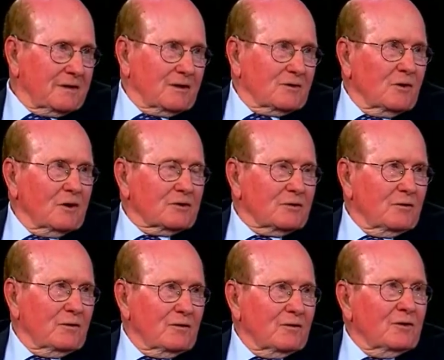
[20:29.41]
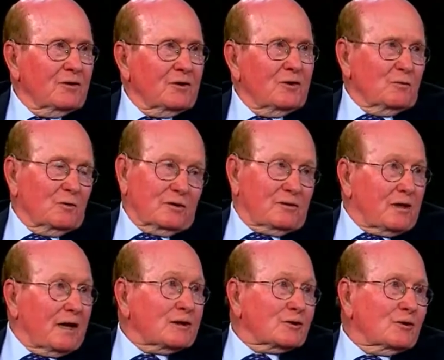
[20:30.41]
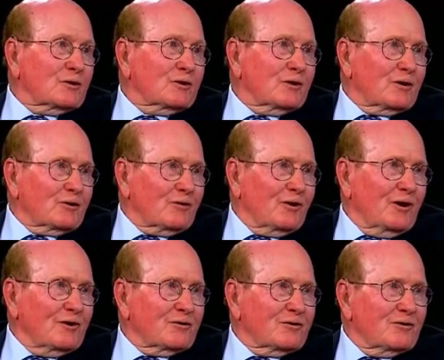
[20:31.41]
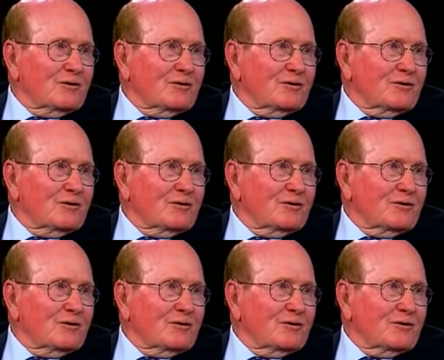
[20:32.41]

get across the river. But the tanks couldn't get across.